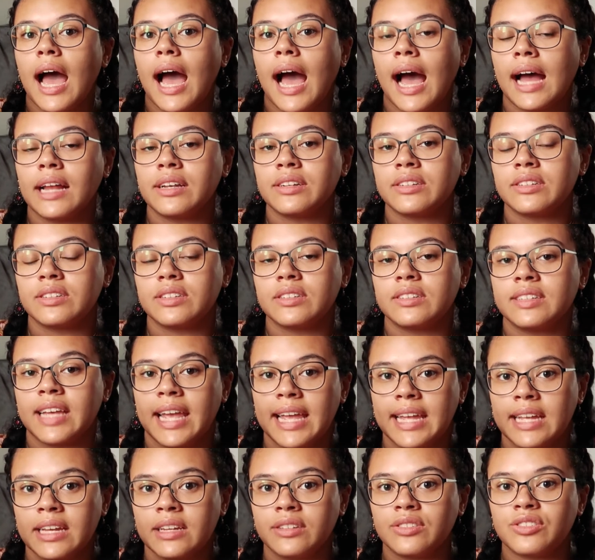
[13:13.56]
and
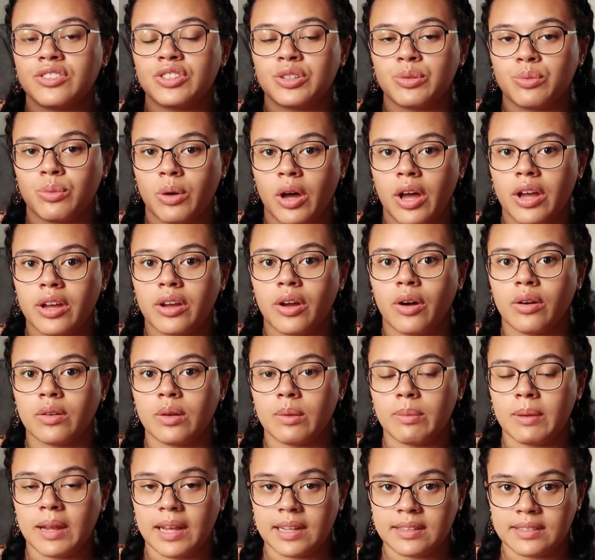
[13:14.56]
taken to work on
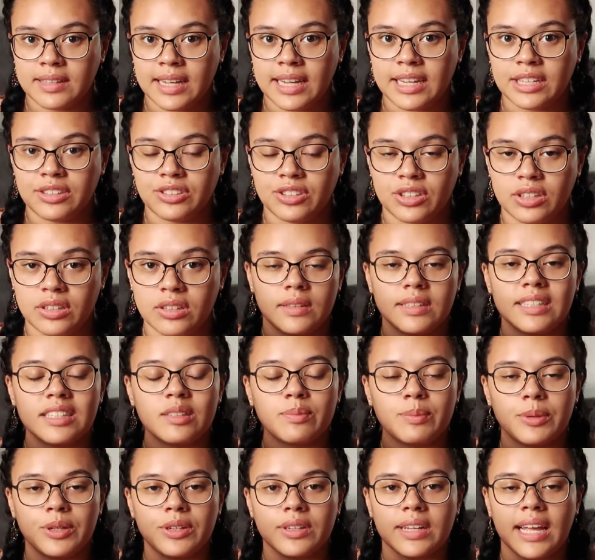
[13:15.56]
a plantation.
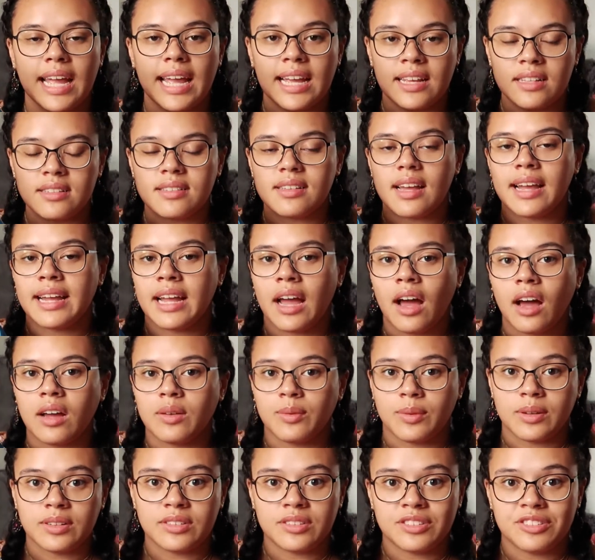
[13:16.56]
This book is a
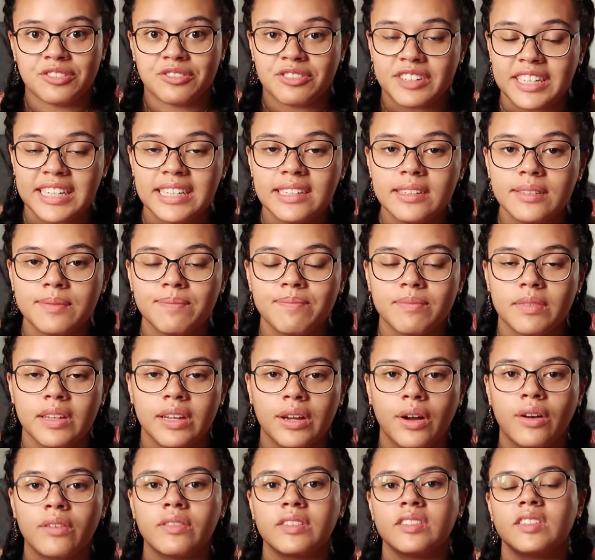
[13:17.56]
hard one to read.
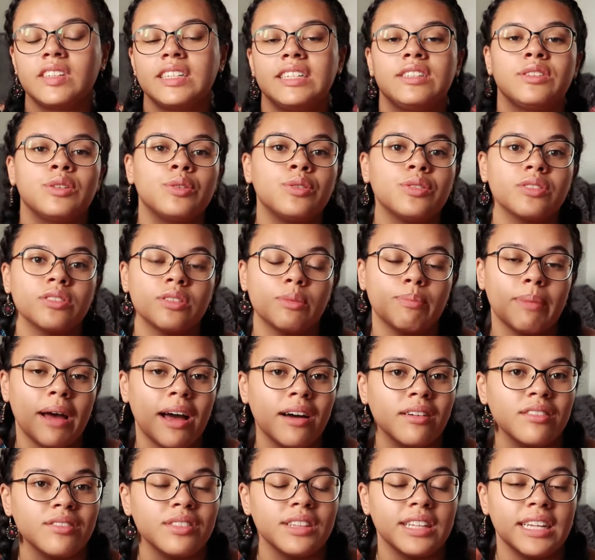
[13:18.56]
It obviously talks
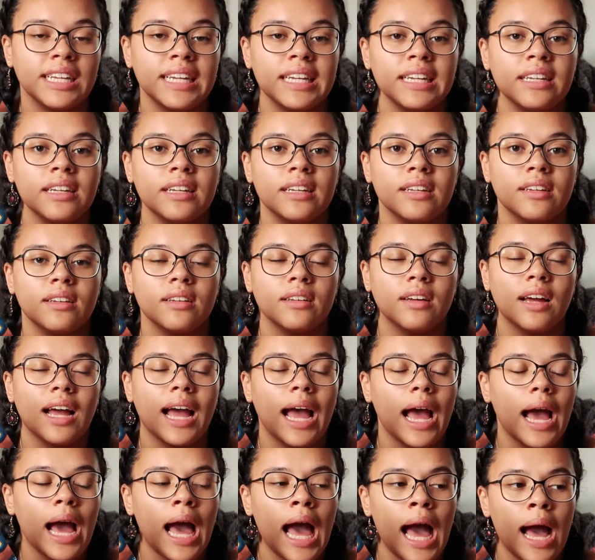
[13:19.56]
about the
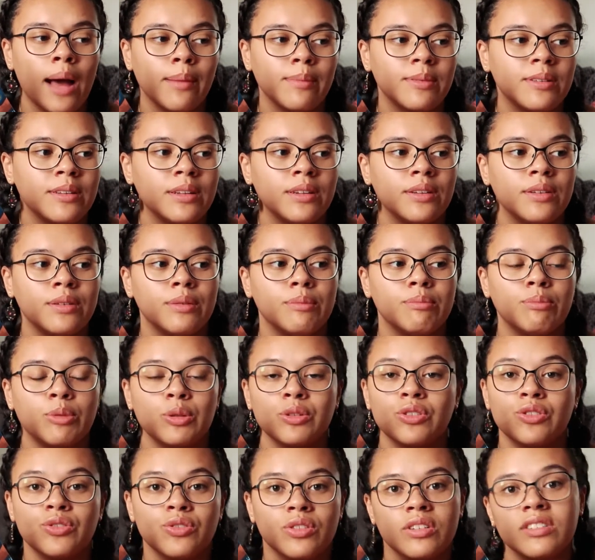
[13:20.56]
absolute
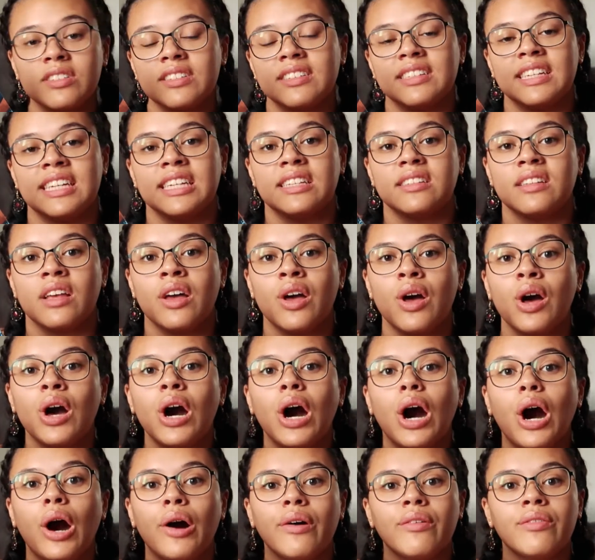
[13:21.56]
monstrosities
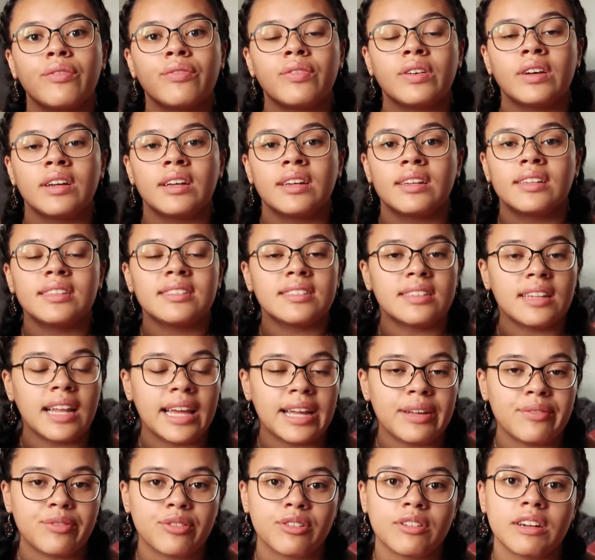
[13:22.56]
of
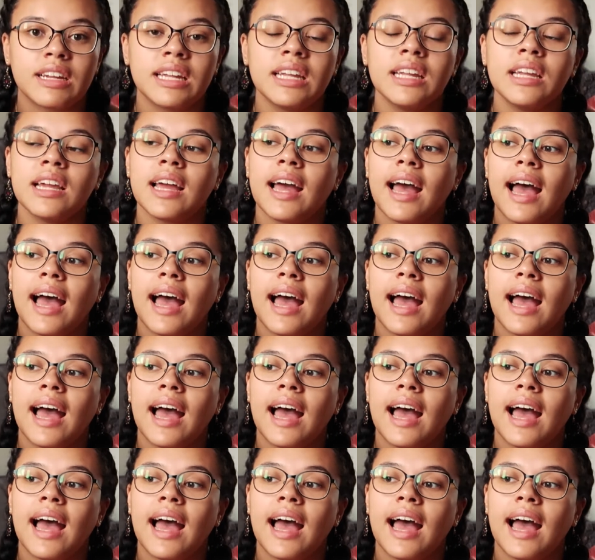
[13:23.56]
slavery,